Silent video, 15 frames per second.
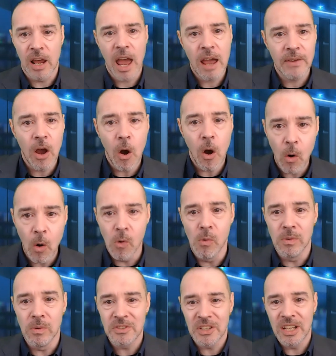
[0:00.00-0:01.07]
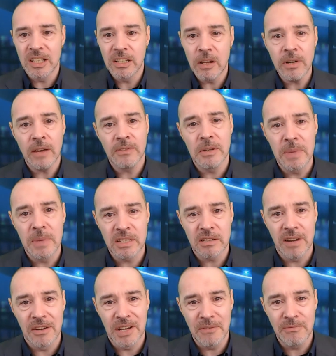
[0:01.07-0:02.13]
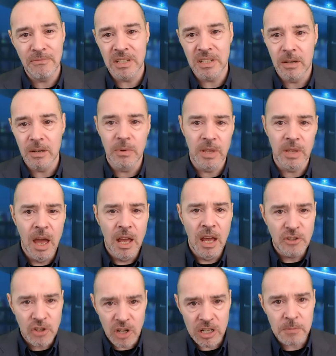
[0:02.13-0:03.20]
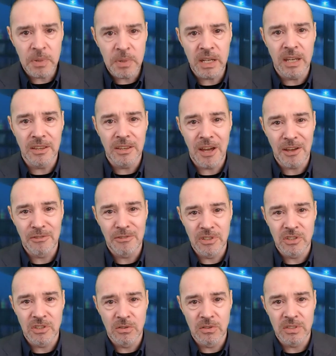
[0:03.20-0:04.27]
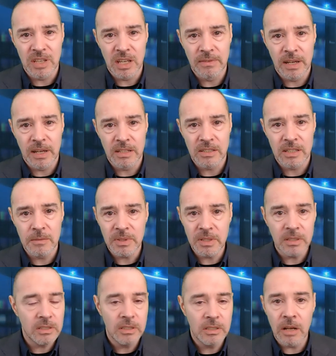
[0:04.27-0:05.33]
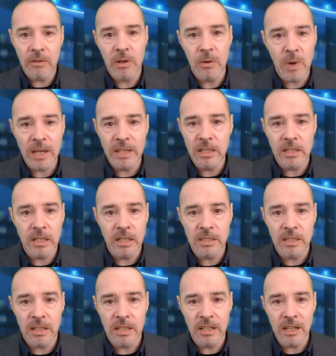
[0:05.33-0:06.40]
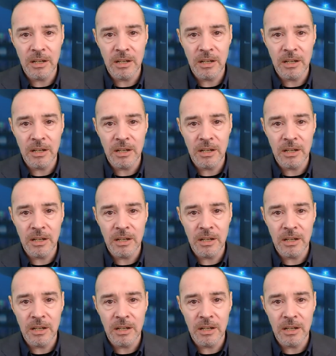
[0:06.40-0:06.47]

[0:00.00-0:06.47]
have it all, so they don't have to mess around every day with just picking the 100 songs they fancy, because you don't know where your day is going to go.